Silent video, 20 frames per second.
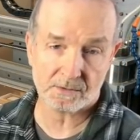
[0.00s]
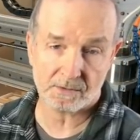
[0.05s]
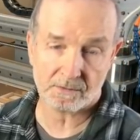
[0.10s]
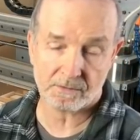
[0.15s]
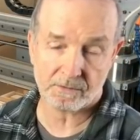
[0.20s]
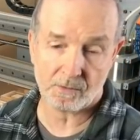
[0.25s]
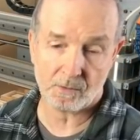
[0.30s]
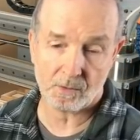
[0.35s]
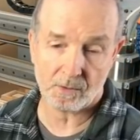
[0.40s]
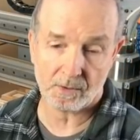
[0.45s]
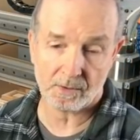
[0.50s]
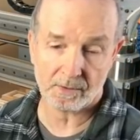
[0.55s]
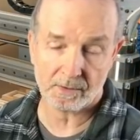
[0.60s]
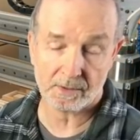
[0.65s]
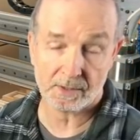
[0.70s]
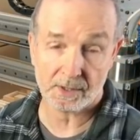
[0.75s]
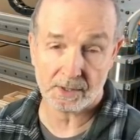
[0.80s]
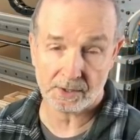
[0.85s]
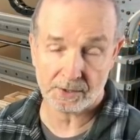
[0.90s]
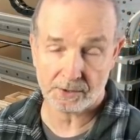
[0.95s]
for
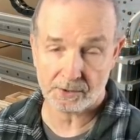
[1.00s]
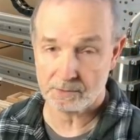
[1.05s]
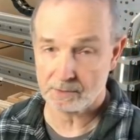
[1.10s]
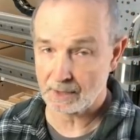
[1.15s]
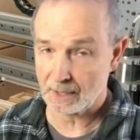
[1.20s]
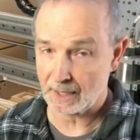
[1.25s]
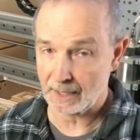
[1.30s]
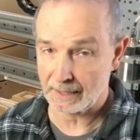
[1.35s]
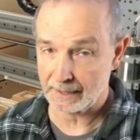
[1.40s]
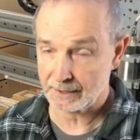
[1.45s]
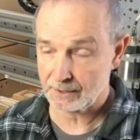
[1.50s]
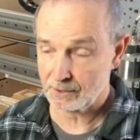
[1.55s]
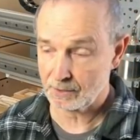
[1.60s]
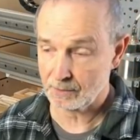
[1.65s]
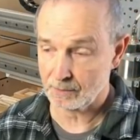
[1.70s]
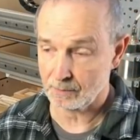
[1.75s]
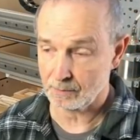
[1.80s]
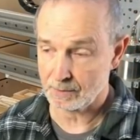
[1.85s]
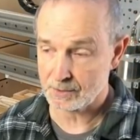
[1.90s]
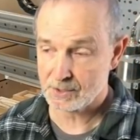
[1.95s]
the Laguna
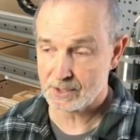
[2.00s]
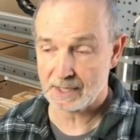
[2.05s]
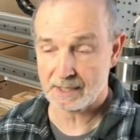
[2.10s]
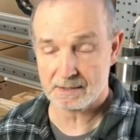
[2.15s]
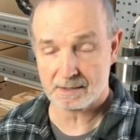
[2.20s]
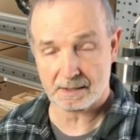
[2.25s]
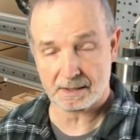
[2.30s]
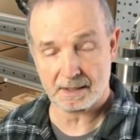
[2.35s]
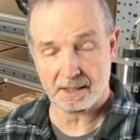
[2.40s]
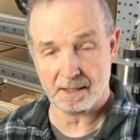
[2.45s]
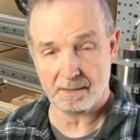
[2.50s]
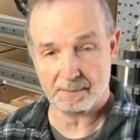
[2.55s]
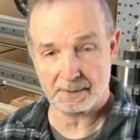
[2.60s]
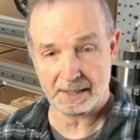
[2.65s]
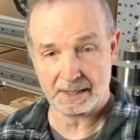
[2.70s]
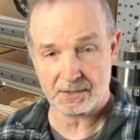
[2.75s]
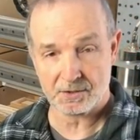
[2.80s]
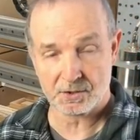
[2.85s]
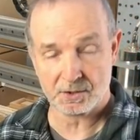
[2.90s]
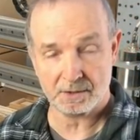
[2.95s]
IQ, which has a
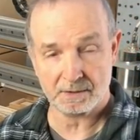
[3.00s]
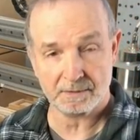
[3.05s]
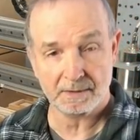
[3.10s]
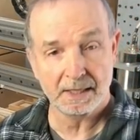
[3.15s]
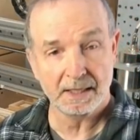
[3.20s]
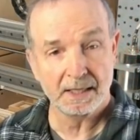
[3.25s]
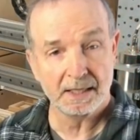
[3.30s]
combination of